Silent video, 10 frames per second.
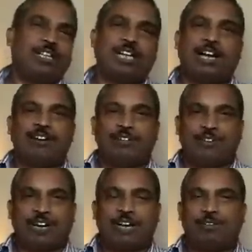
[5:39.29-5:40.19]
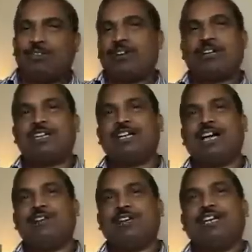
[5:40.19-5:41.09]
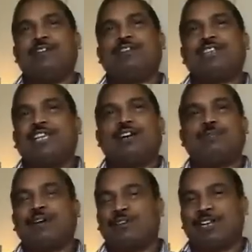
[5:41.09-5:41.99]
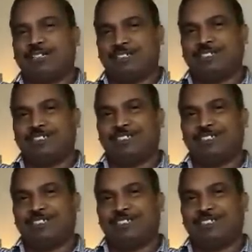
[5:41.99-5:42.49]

then I will never think of aconite.